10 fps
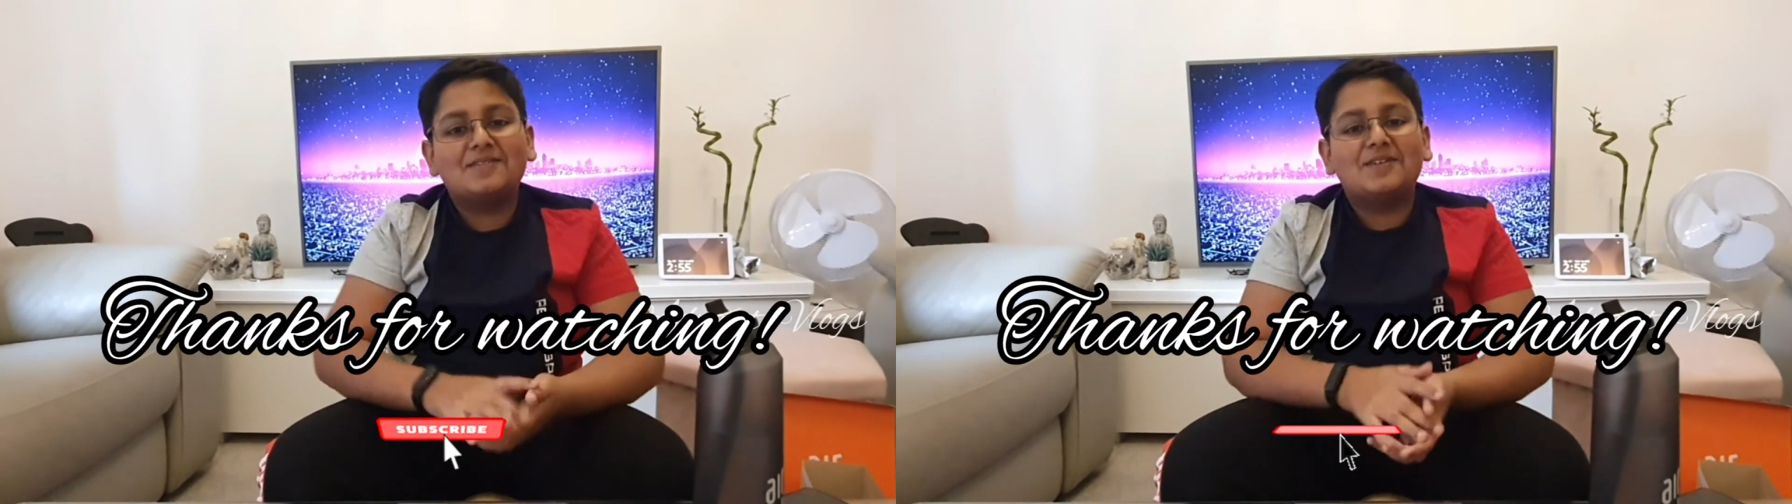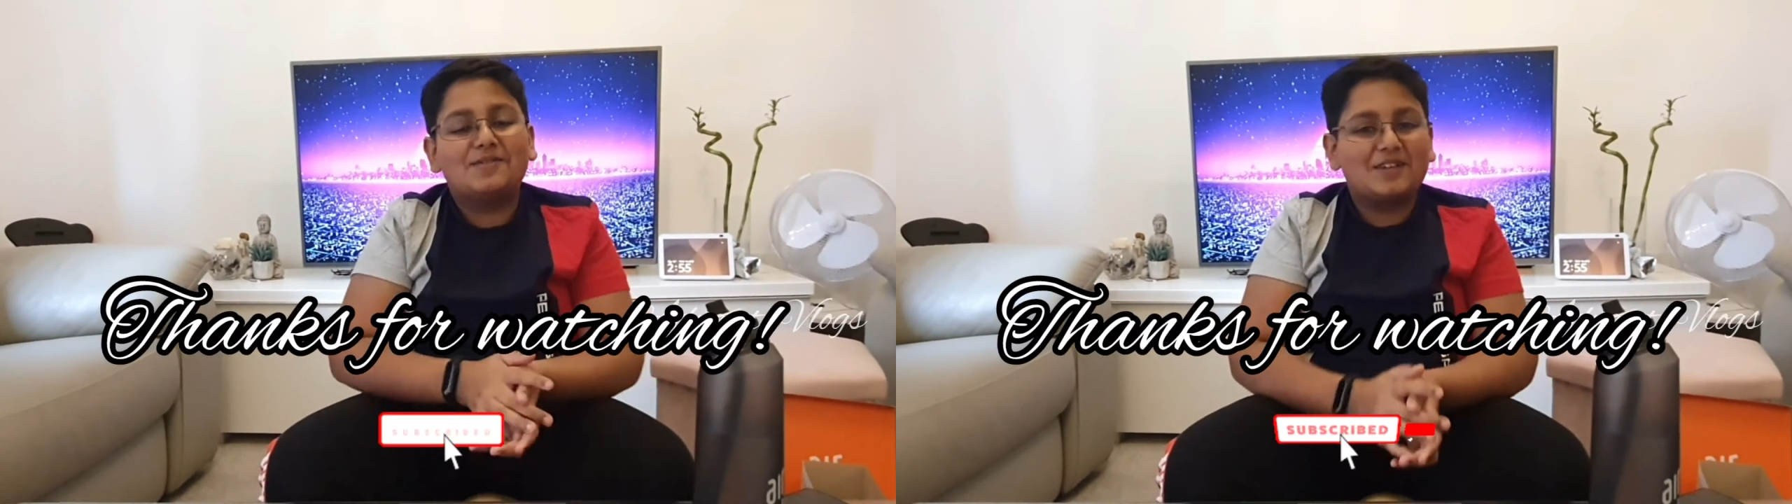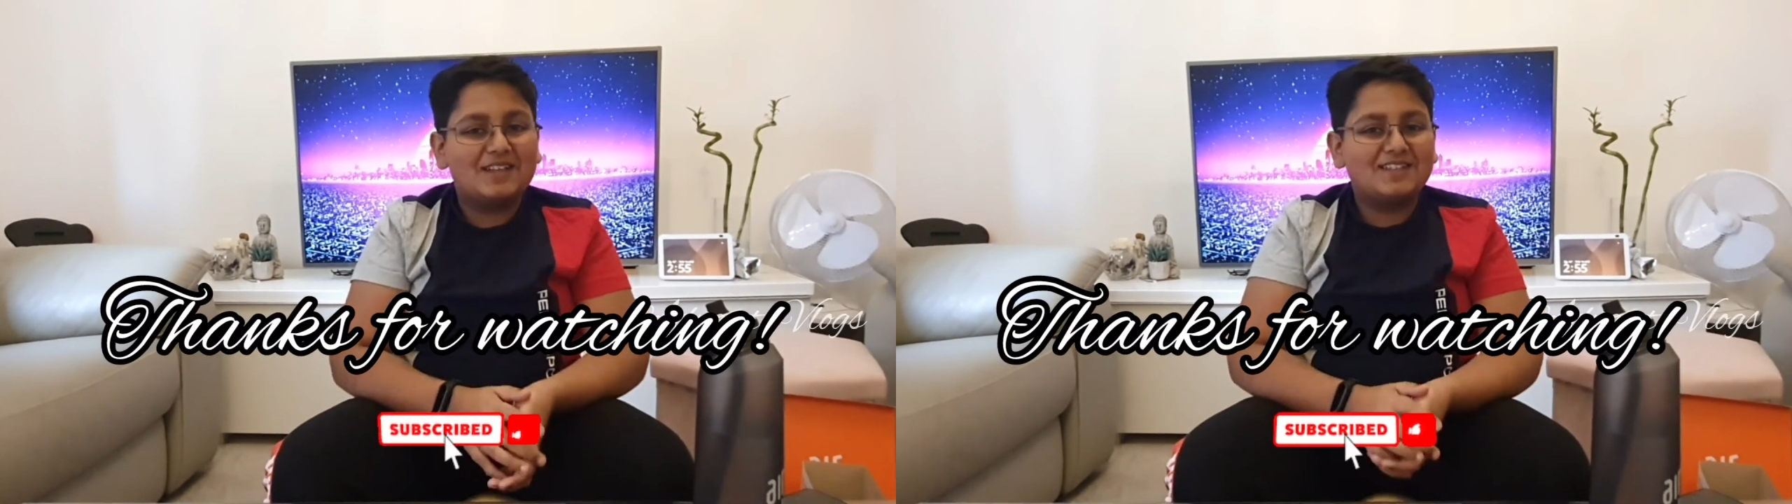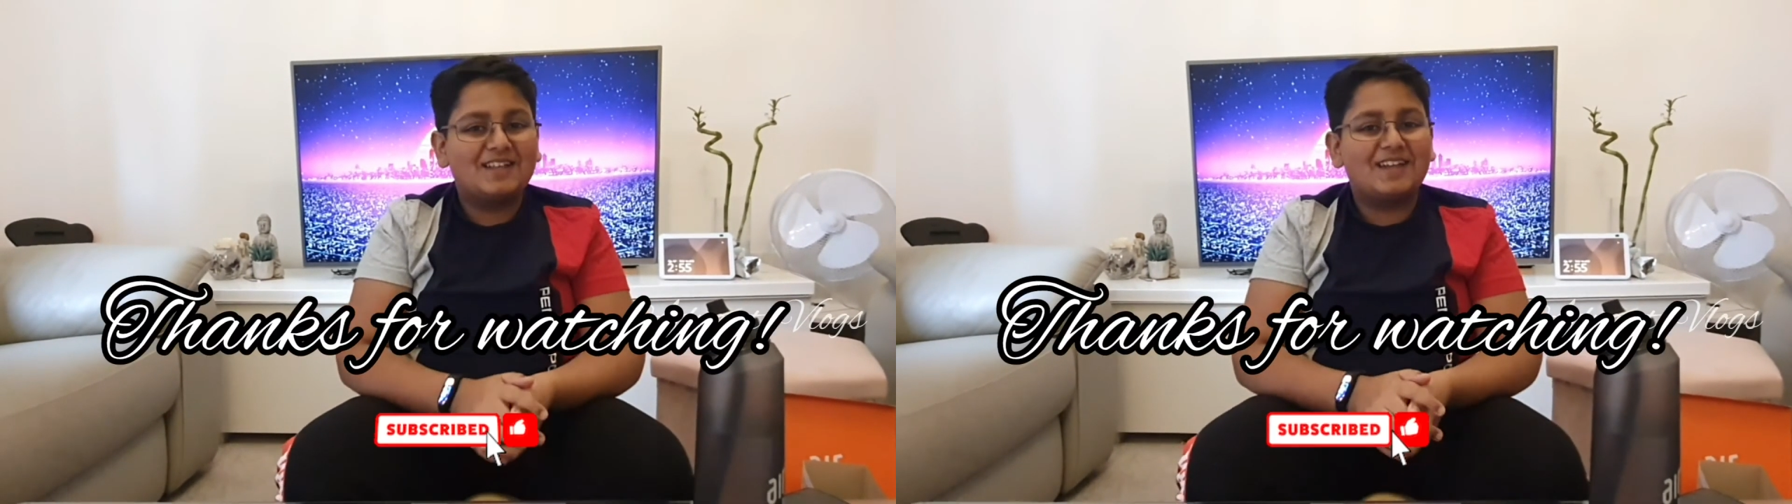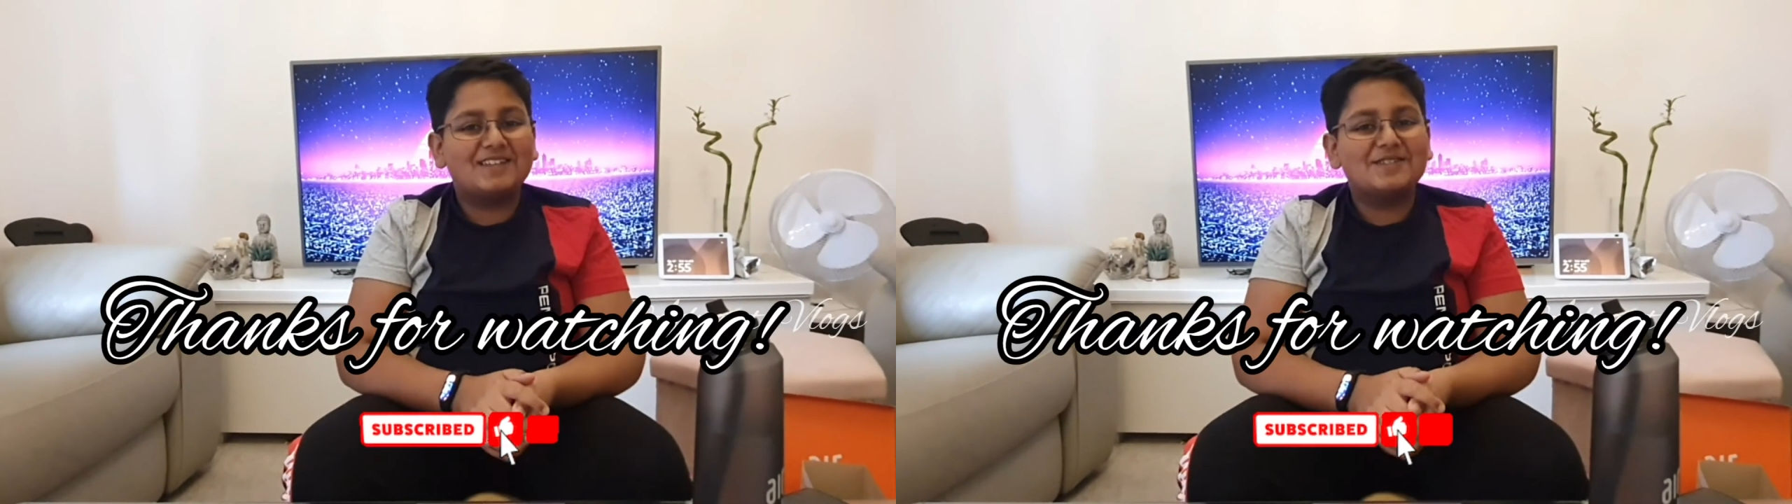Don't forget to
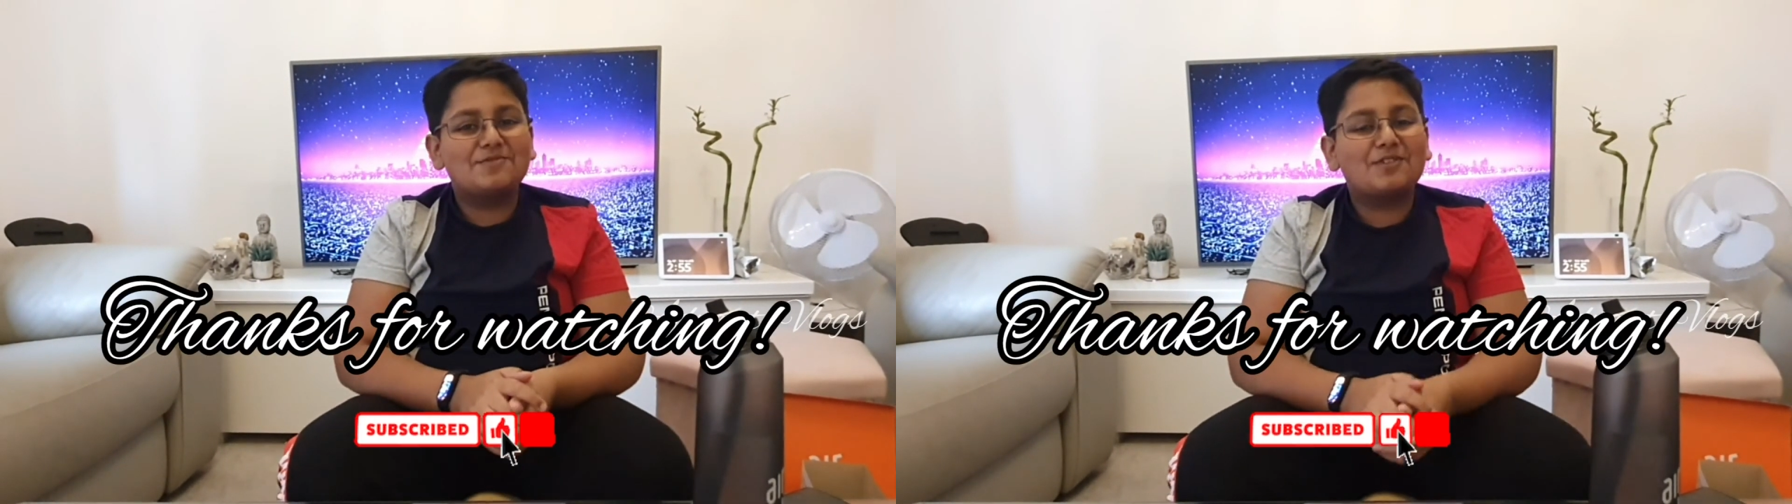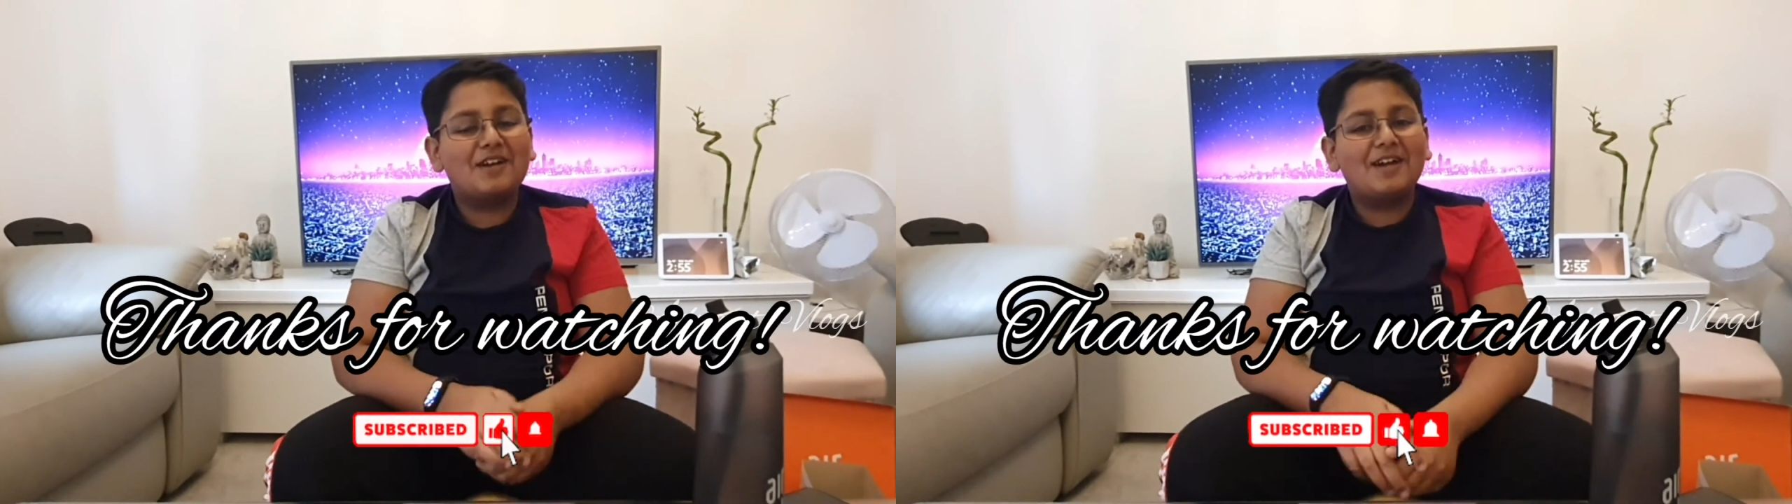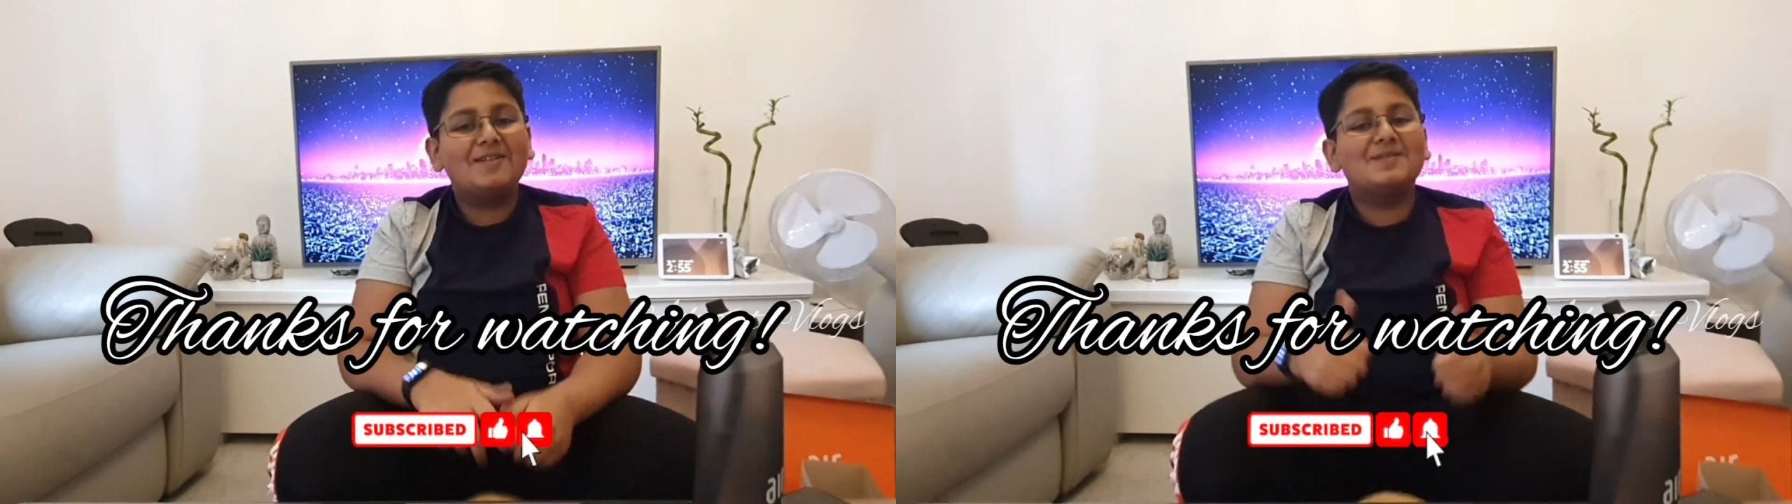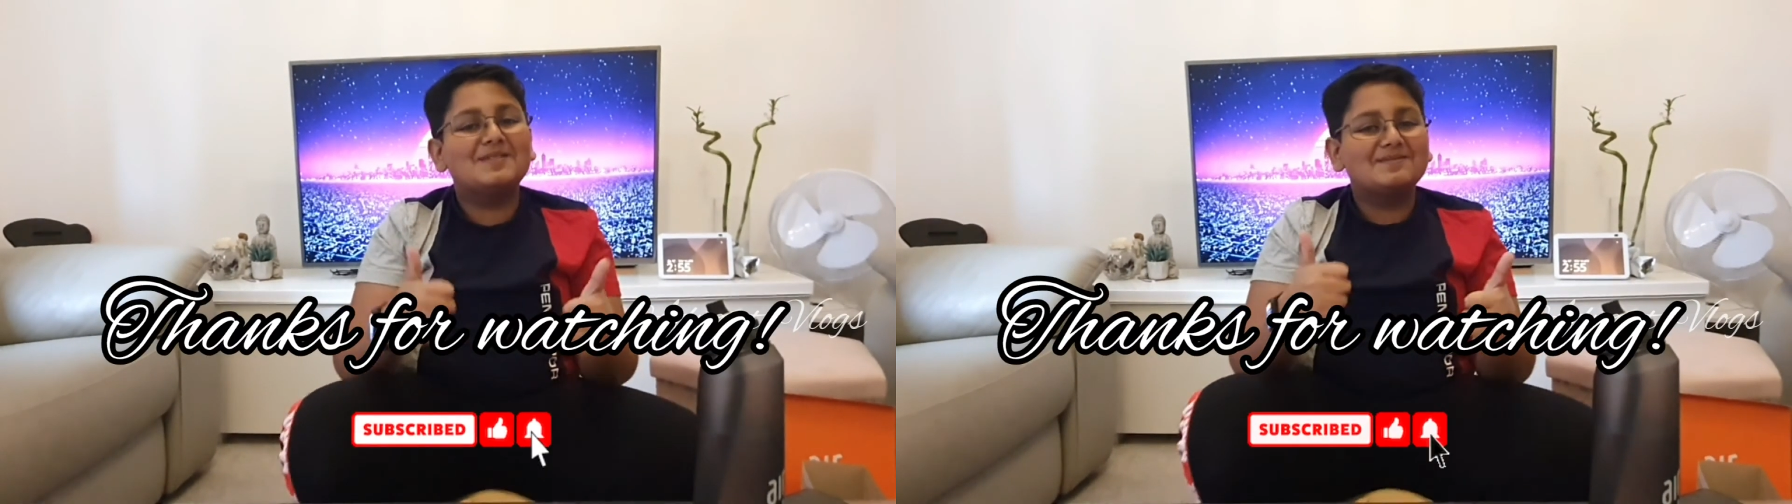like and subscribe.